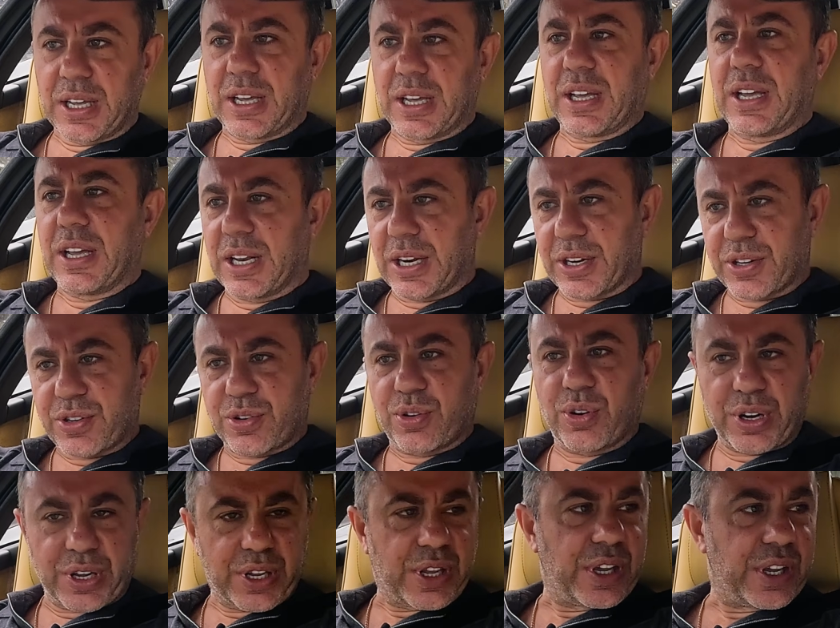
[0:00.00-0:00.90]

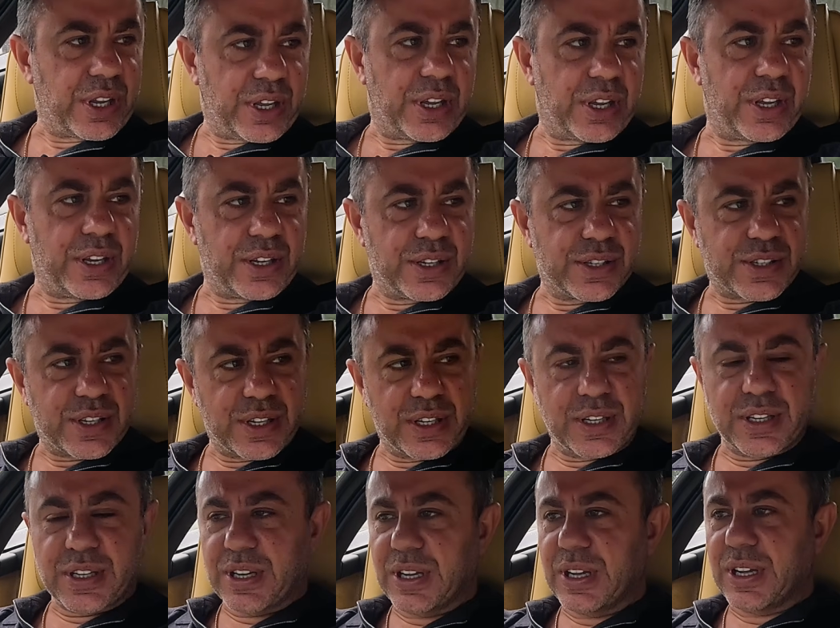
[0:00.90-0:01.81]
electronic EGs and
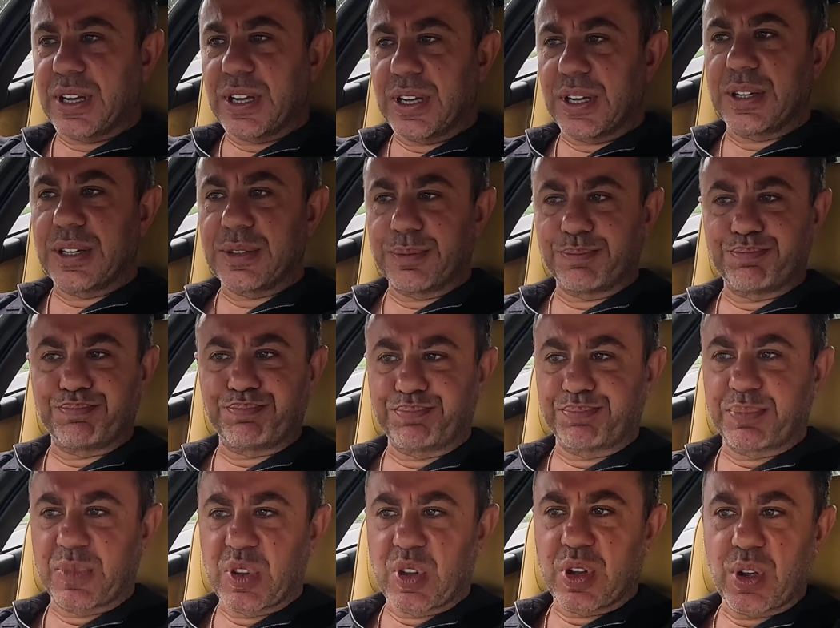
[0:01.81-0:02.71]

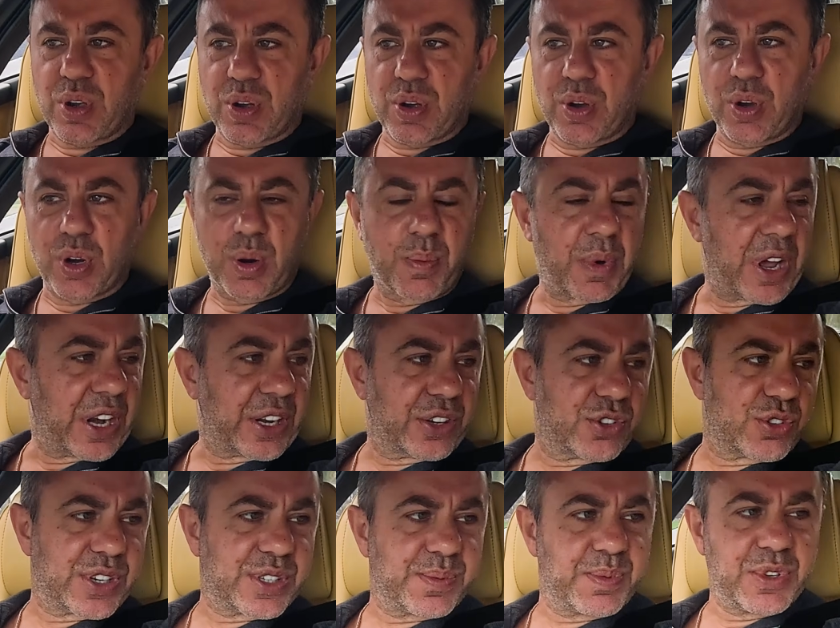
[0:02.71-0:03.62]
automatic
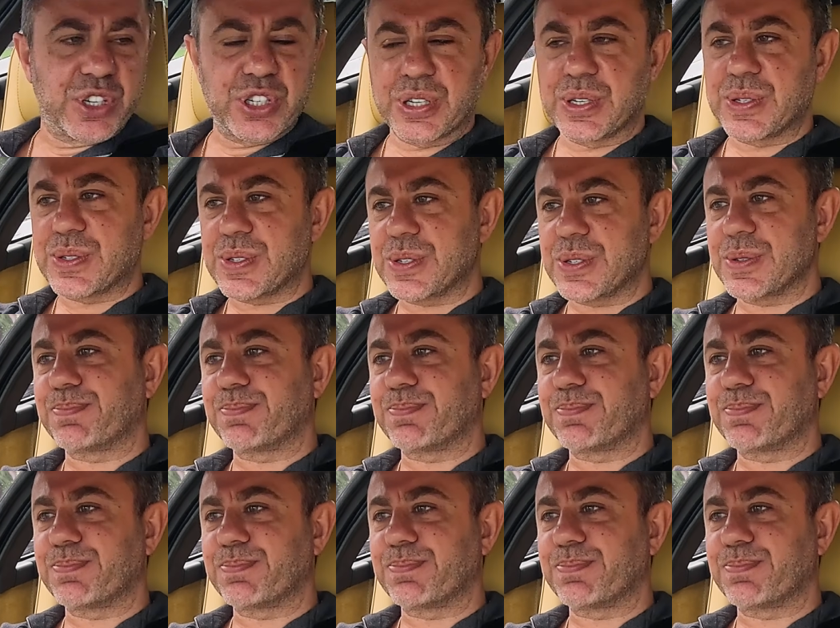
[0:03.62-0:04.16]
transmissions,